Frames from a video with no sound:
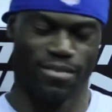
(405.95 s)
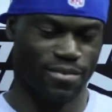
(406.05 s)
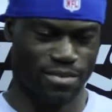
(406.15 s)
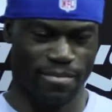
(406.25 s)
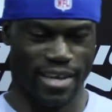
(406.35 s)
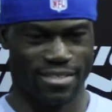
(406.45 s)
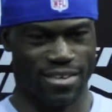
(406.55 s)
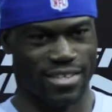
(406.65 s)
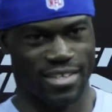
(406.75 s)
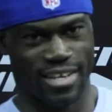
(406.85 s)
Whatever smack
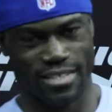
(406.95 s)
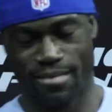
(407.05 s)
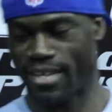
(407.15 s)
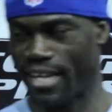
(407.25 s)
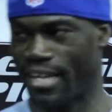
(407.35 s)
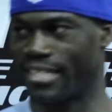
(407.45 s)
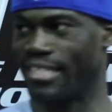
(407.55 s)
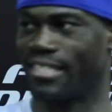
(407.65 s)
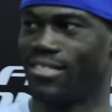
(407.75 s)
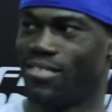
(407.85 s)
talk he has, I'm like, I like
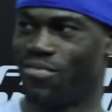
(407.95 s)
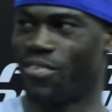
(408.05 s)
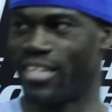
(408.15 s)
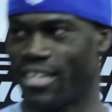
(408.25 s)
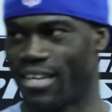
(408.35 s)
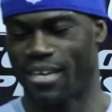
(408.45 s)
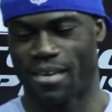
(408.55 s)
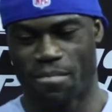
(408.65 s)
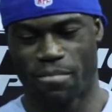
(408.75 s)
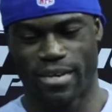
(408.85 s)
this dude, he's funny.
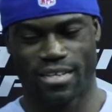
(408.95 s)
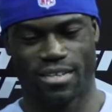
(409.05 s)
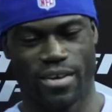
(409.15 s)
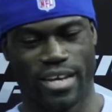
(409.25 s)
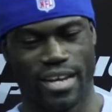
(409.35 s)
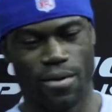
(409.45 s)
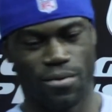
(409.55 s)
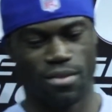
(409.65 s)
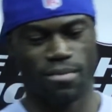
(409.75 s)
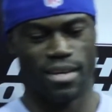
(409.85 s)
But, you know, hanging
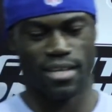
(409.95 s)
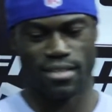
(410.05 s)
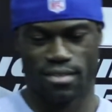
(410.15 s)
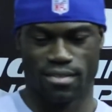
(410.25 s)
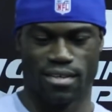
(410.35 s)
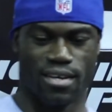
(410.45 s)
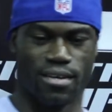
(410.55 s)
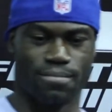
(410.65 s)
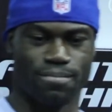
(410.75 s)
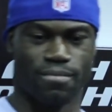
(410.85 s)
out with him, I got to
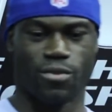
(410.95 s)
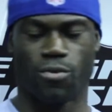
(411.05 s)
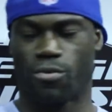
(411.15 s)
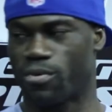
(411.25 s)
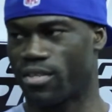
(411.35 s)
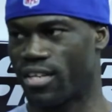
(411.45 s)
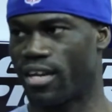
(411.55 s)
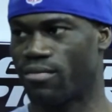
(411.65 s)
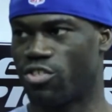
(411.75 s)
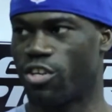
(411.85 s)
uh, know the real
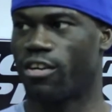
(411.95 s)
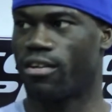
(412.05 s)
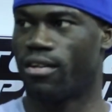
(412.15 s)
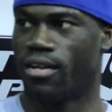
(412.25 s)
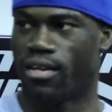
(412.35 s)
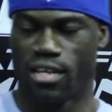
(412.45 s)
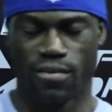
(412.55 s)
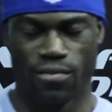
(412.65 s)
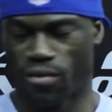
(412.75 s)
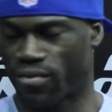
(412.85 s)
side of Chael,
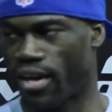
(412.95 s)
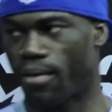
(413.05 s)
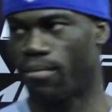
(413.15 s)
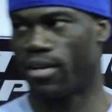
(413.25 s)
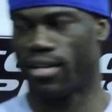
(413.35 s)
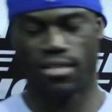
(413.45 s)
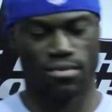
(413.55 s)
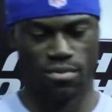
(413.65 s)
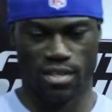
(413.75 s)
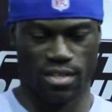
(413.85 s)
even off camera, and
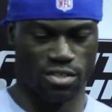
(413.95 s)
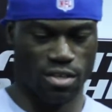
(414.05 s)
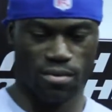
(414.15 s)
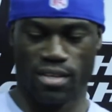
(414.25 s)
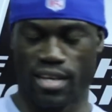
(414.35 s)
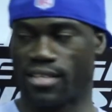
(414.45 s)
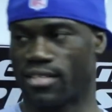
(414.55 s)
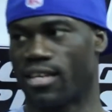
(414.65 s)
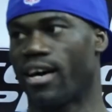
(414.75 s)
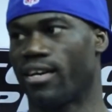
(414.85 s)
he's really generally a
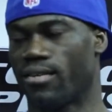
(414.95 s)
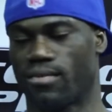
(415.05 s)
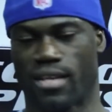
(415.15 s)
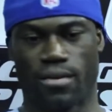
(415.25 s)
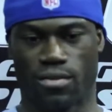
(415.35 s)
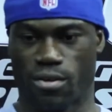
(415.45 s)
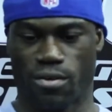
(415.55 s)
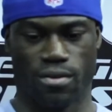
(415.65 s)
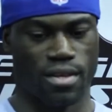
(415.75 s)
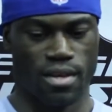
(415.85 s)
nice guy, you know, down to
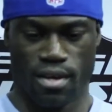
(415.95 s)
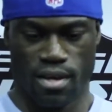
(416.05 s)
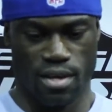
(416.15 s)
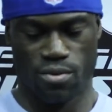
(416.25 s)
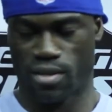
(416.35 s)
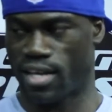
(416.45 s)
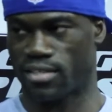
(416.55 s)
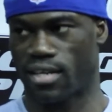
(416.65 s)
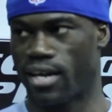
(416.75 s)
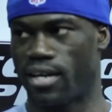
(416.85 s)
earth. And you can
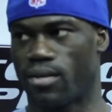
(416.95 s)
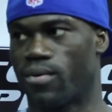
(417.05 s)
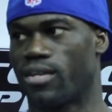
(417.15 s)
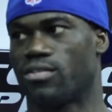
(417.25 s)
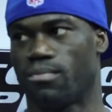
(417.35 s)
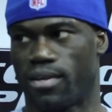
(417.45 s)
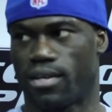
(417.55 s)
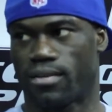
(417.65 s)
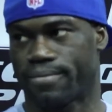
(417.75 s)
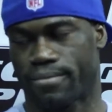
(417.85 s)
ask that guy any question,
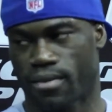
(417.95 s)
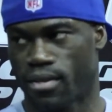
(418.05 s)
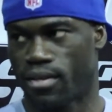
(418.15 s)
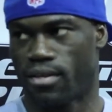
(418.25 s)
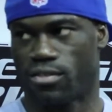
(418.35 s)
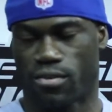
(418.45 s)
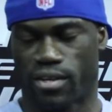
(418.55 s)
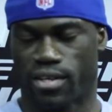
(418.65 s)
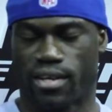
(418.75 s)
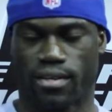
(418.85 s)
man. He's a
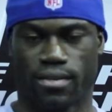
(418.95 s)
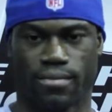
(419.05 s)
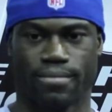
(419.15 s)
great guy.